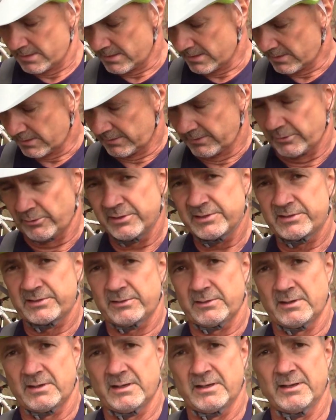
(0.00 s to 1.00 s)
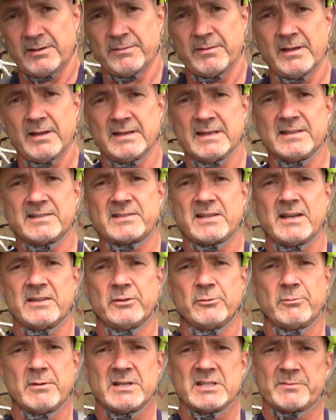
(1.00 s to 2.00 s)
Uh, there is uh, an
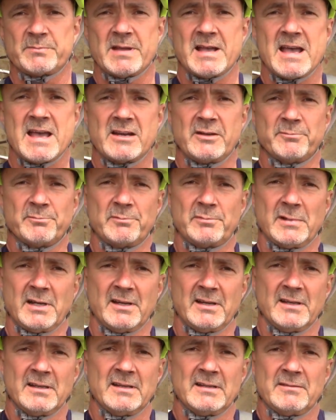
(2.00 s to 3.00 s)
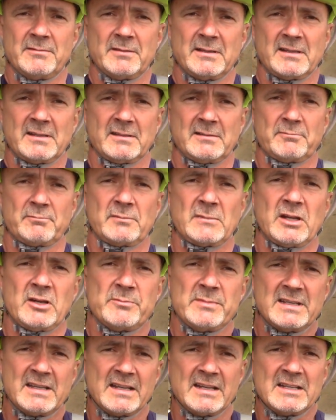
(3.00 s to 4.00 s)
inside the waistband I'm uh,
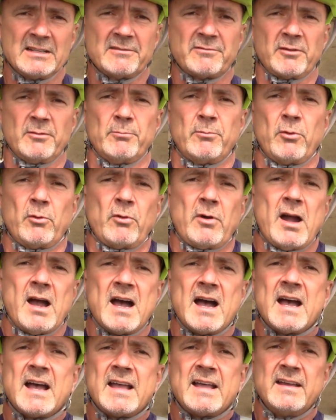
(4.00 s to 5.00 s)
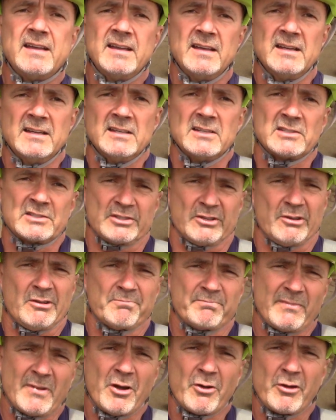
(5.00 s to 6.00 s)
going to be getting from Bor-Ai,
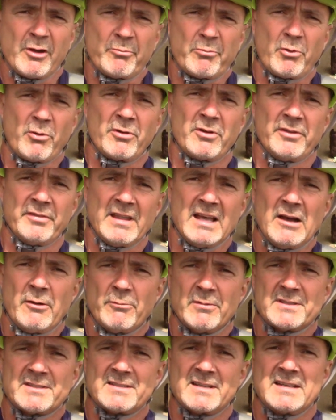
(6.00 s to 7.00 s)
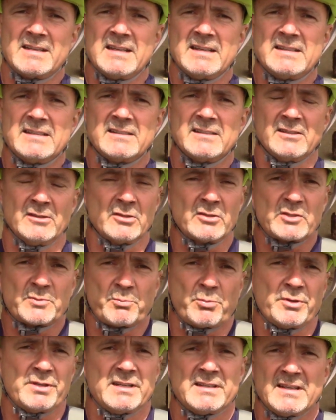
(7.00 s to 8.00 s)
so I'll report on that once I get it. It looks
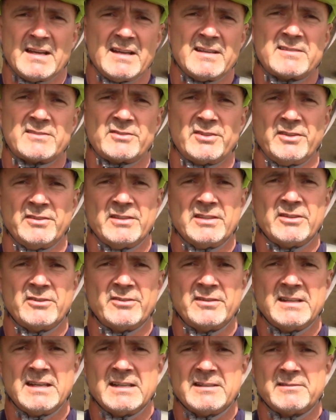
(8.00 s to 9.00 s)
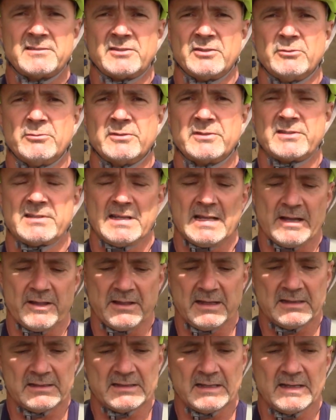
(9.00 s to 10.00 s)
pretty nice on the internet, so we'll see
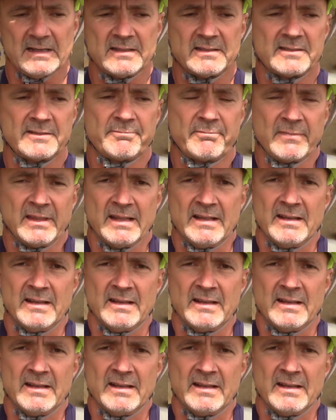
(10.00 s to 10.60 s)
how that does.